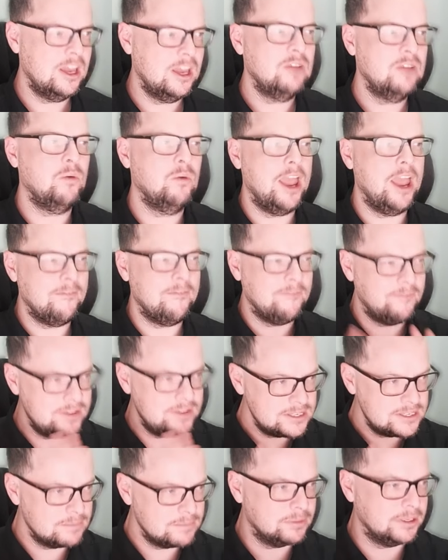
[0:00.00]
where
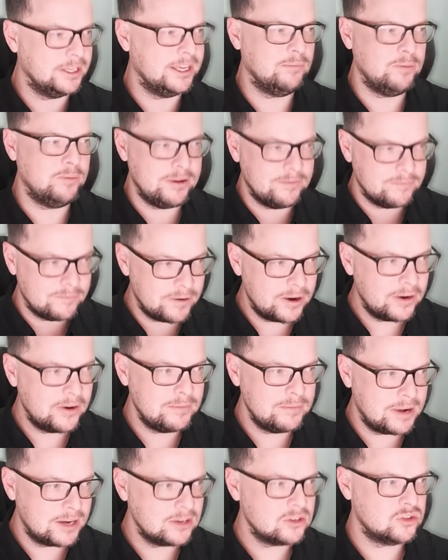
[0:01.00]
visibly we very
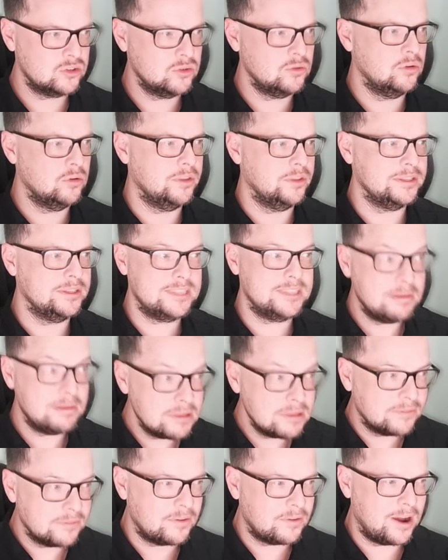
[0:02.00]
much saw that some of the
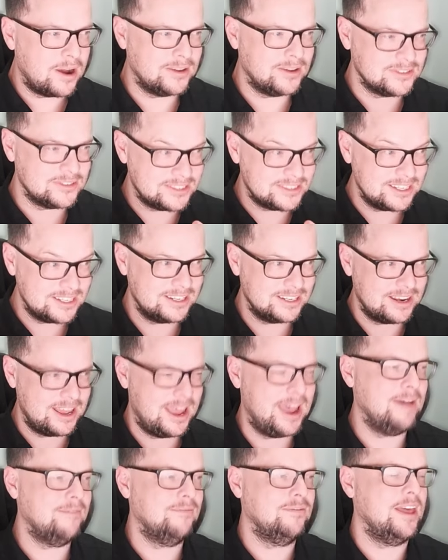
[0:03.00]
files didn't
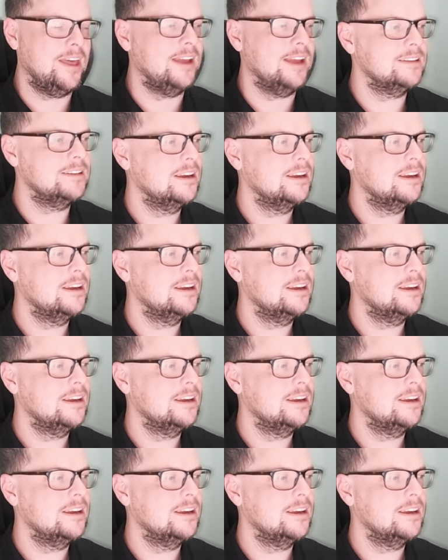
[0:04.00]
have that.